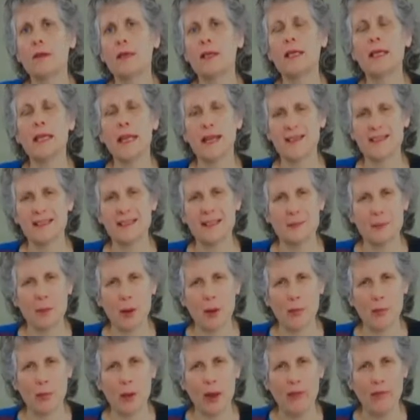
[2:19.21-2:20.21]
connecting
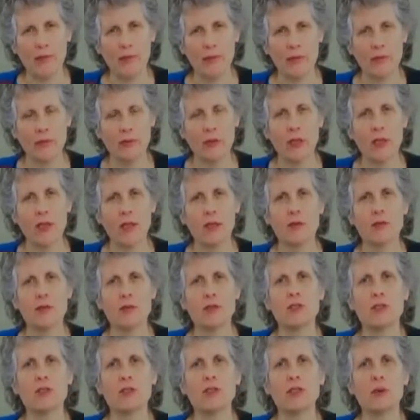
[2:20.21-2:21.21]
my breath
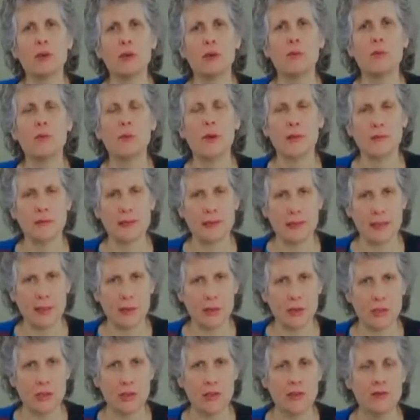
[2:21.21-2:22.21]
and doing breath
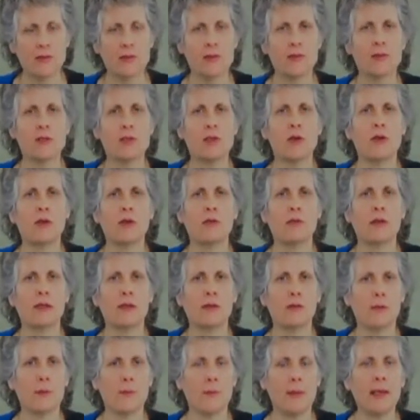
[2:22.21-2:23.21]
sessions on a
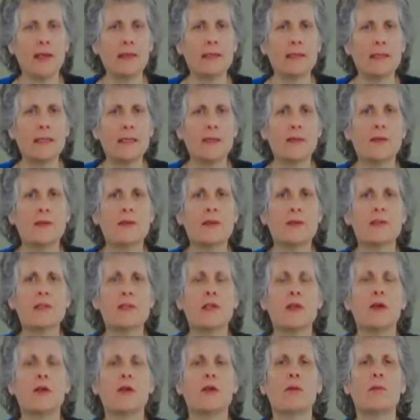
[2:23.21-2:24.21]
regular
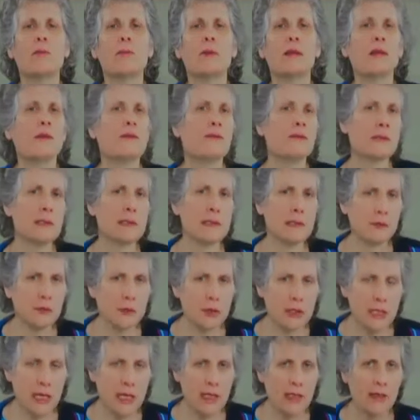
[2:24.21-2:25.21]
basis, being
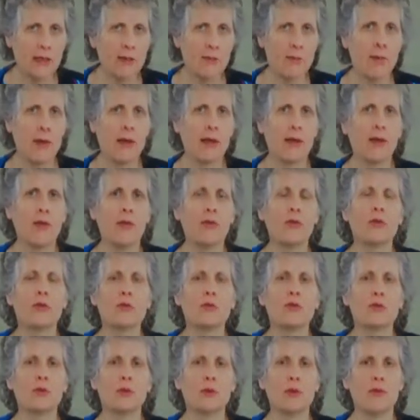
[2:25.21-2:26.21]
facilitated by other
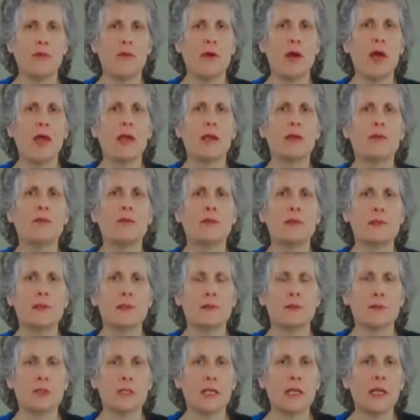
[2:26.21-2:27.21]
certified
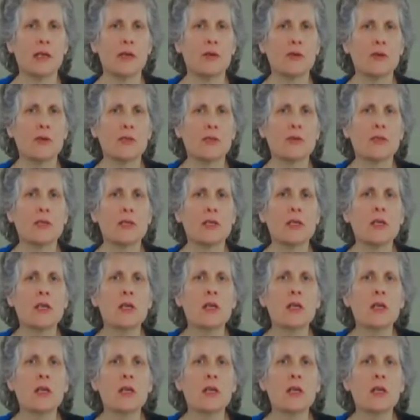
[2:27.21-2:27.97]
facilitators,